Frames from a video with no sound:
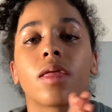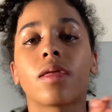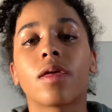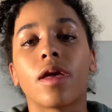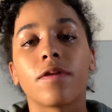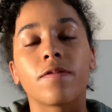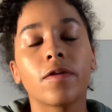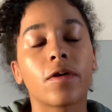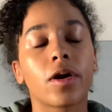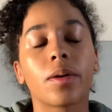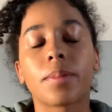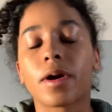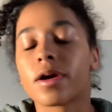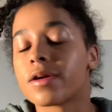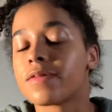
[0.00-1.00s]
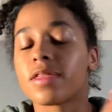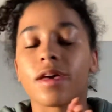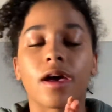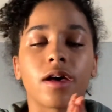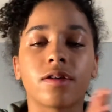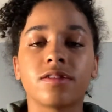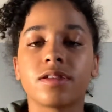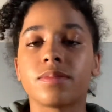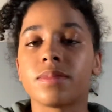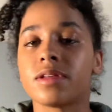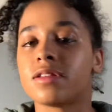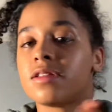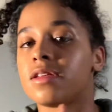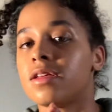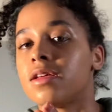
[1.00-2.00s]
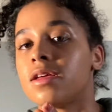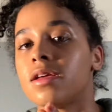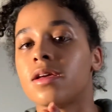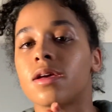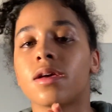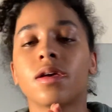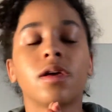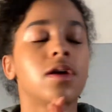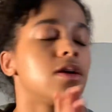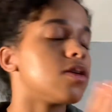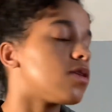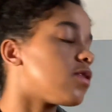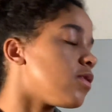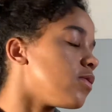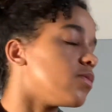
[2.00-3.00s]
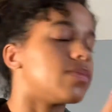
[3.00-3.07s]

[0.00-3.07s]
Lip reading: If you are a part of the LGBTQ